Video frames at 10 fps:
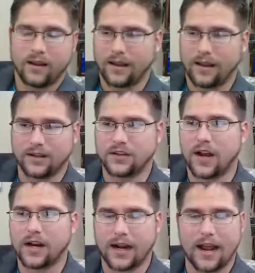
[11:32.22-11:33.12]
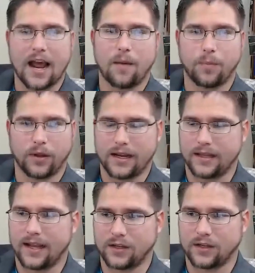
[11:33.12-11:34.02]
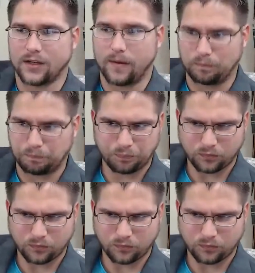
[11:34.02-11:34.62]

It's not going to happen like that. That's why